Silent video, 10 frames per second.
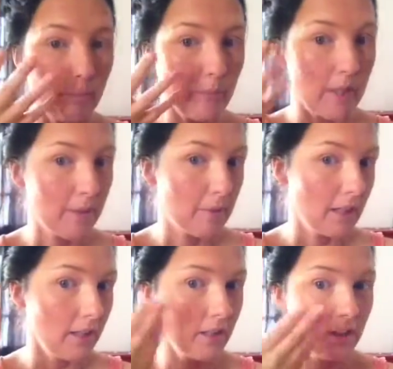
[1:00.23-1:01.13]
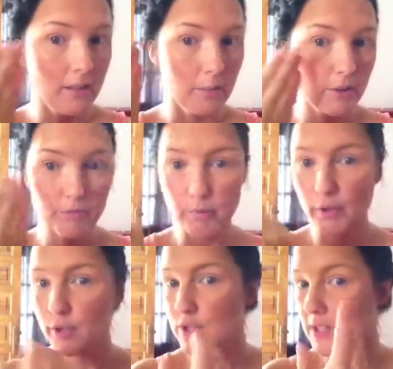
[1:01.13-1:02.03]
my little bit of
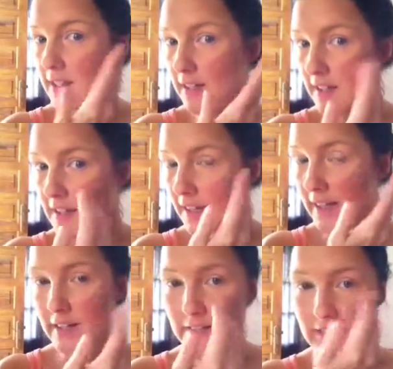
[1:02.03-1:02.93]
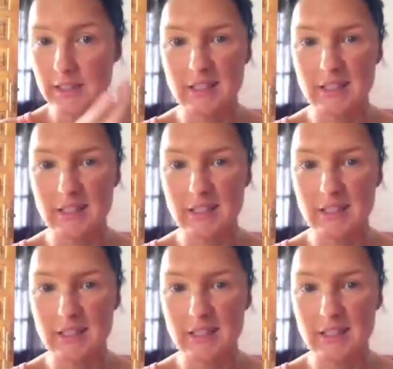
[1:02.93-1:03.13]
blush here, and a